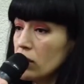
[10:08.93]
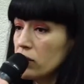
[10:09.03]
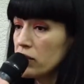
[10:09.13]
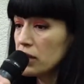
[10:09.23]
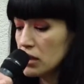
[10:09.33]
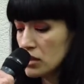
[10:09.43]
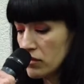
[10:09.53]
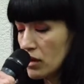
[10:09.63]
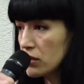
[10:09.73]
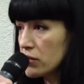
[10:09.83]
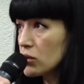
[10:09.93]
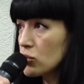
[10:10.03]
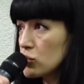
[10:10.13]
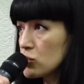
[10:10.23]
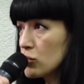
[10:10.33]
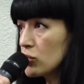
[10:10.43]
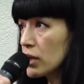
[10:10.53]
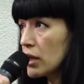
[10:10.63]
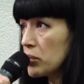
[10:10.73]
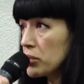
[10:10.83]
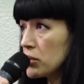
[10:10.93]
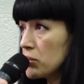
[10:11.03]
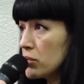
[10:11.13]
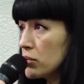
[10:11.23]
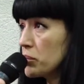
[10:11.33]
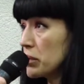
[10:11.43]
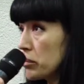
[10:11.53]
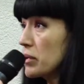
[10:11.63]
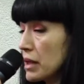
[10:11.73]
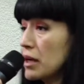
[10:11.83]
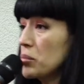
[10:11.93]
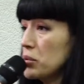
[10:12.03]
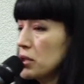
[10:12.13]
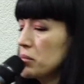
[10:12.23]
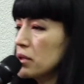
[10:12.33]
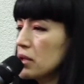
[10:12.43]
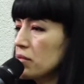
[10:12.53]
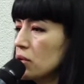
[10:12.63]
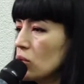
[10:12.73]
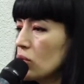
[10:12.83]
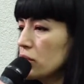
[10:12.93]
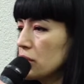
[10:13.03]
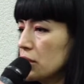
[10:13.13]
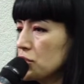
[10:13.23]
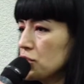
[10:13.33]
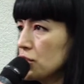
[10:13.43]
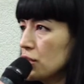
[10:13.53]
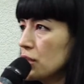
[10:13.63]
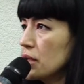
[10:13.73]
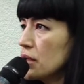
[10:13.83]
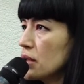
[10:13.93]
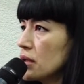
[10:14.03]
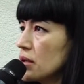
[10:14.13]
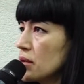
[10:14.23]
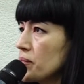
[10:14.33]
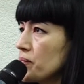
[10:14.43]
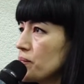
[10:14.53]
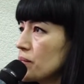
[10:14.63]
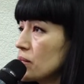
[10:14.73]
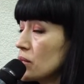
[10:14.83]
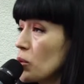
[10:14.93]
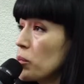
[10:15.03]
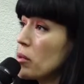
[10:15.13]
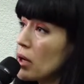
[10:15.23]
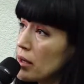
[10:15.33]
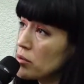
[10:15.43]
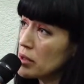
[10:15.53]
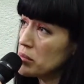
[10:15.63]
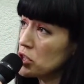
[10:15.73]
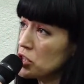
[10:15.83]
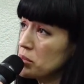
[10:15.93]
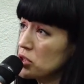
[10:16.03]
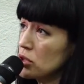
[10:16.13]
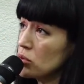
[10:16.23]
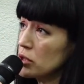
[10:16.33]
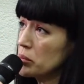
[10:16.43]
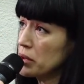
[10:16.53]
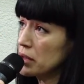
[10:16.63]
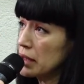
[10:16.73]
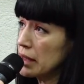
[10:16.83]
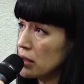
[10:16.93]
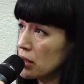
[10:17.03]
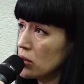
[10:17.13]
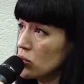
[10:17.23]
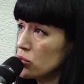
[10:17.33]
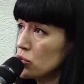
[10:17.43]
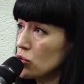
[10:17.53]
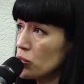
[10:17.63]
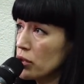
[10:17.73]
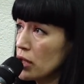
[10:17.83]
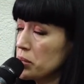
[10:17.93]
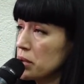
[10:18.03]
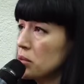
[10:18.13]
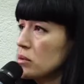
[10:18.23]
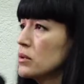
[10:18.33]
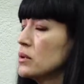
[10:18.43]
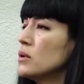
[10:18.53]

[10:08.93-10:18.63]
basic artificial construction. You name the high amount that is needed for renovation. Do our international partners help us in this